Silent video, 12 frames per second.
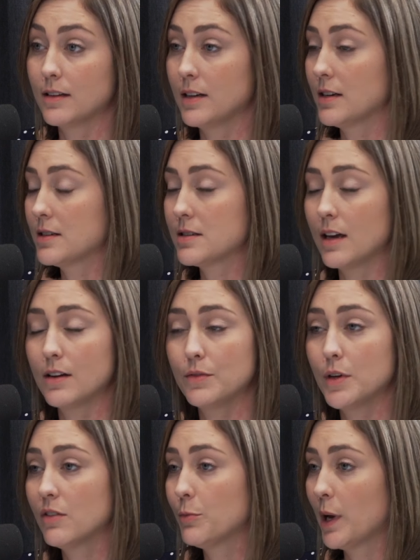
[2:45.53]
like I said, if
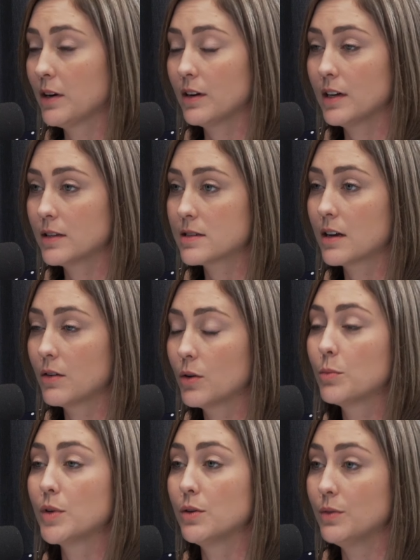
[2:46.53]
you have minor kids at
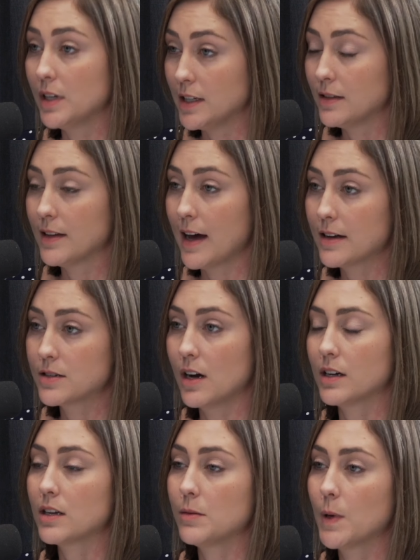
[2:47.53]
home, you need that
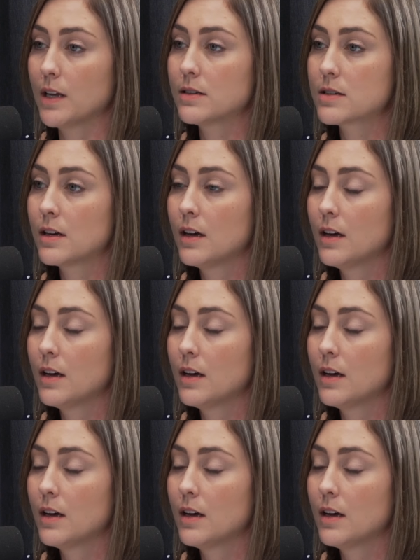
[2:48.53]
document.